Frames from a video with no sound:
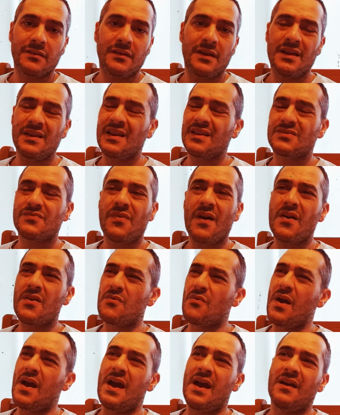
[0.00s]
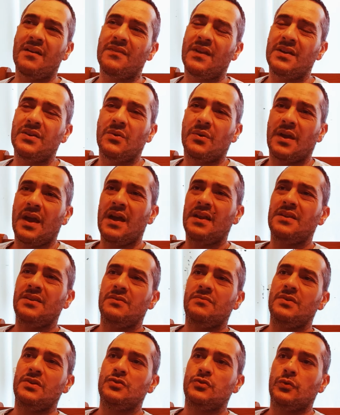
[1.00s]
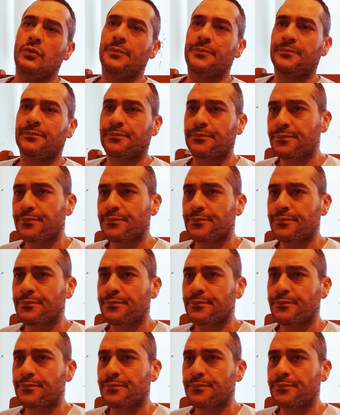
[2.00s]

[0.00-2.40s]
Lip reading: It's very rare that you'll get an individual